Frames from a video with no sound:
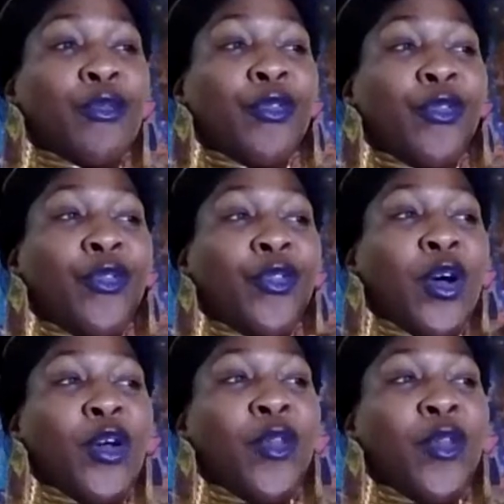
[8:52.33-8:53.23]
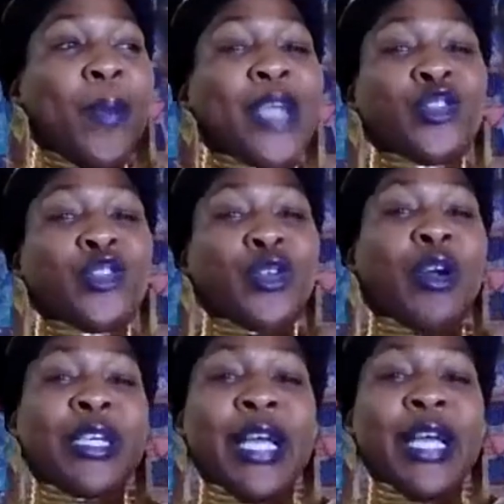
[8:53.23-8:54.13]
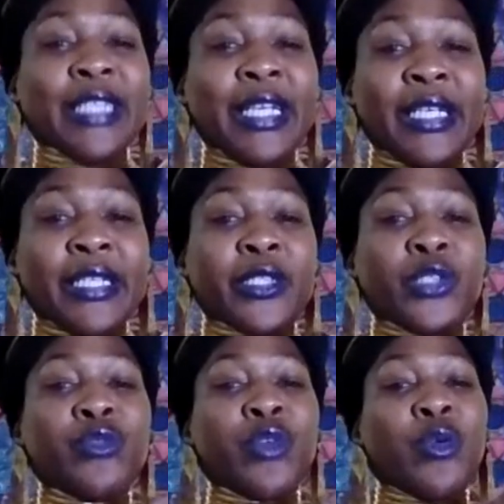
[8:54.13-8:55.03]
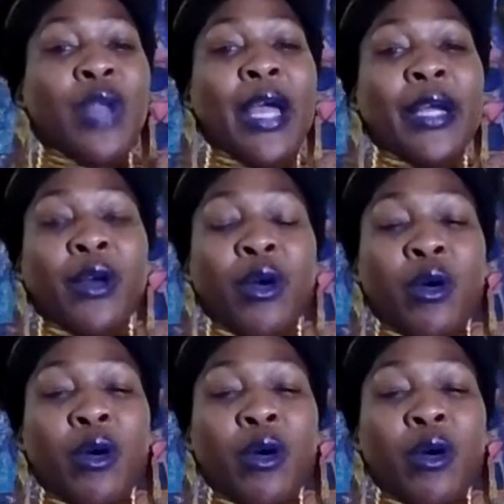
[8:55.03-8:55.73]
the patriarchy as it is, like,